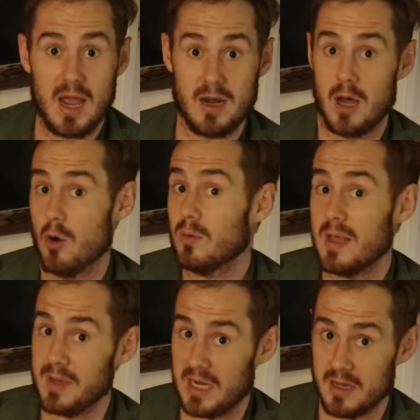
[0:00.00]
and not
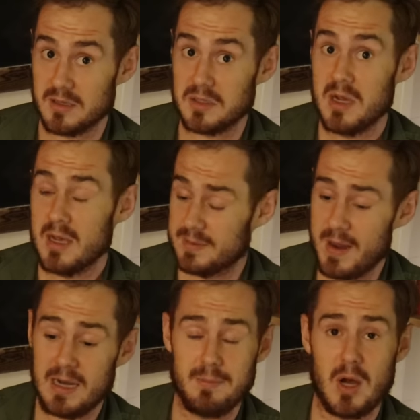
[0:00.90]
only because
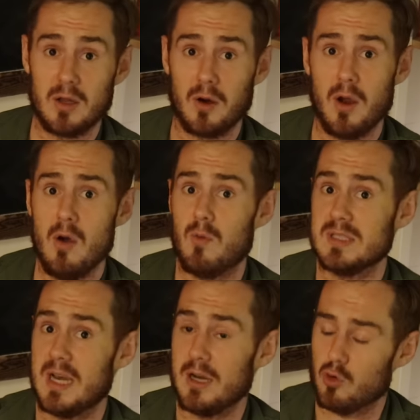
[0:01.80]
Smedley Butler
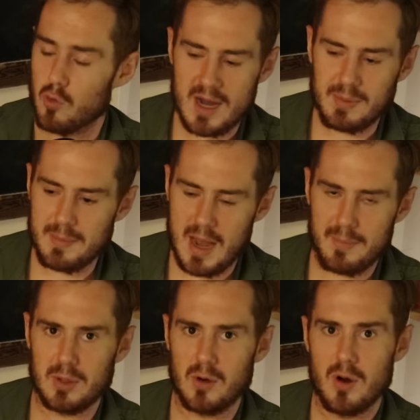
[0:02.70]
was an incredibly
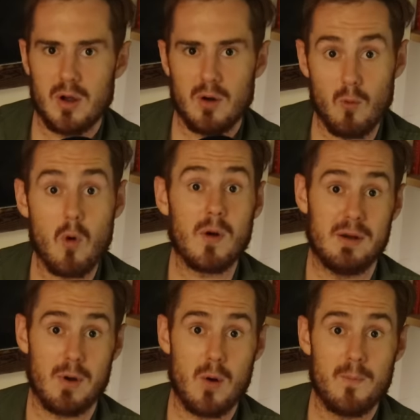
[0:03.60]
popular war
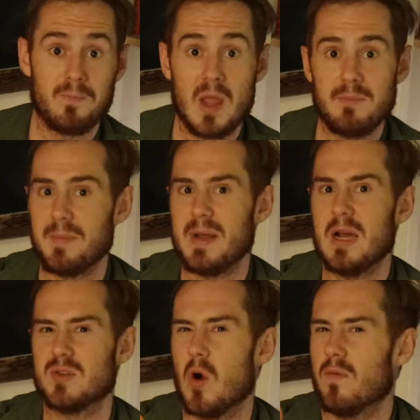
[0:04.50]
hero, but because